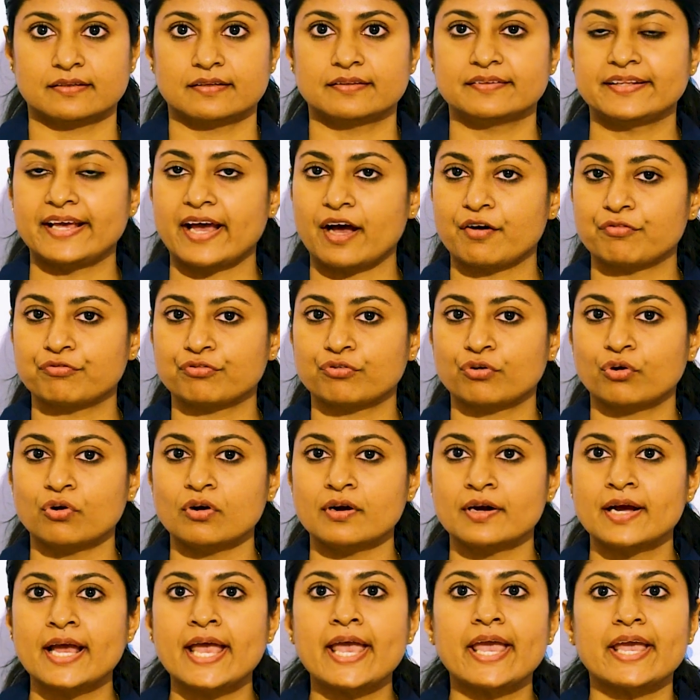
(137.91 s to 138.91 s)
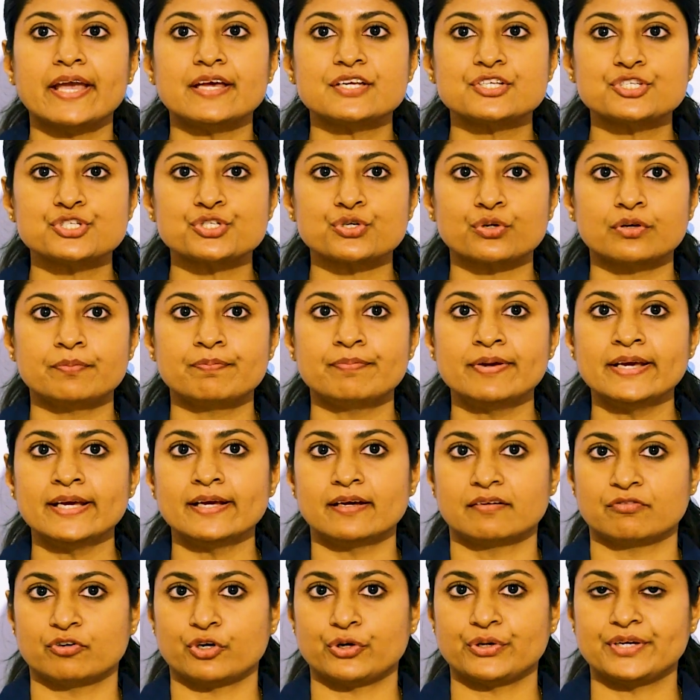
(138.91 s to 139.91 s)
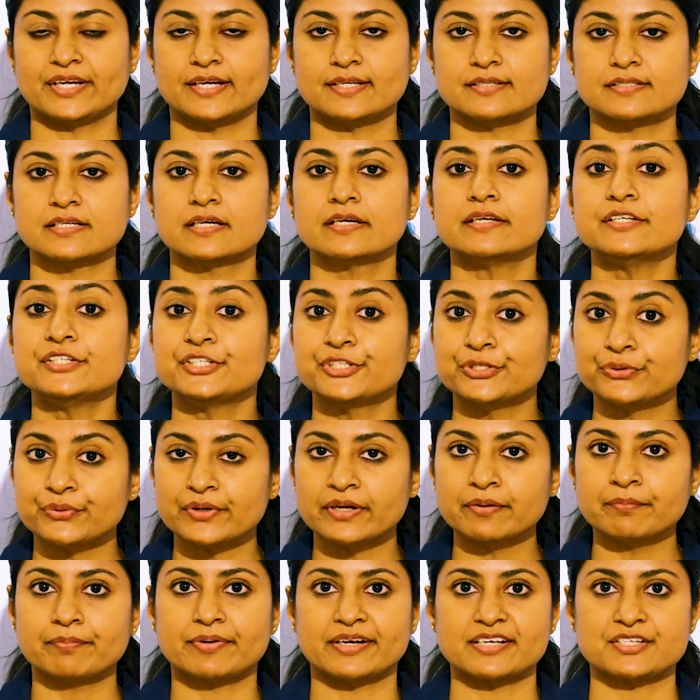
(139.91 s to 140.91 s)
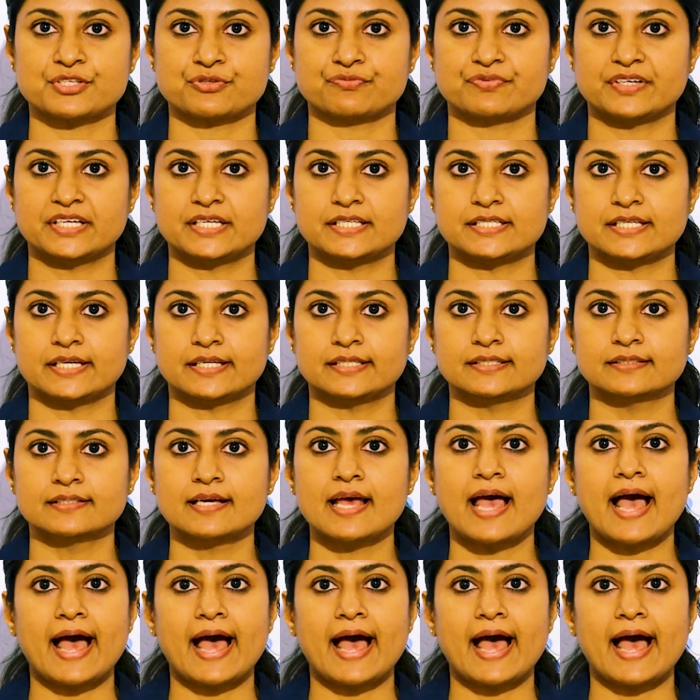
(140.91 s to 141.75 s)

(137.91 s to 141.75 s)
Therefore, it should be avoided during breastfeeding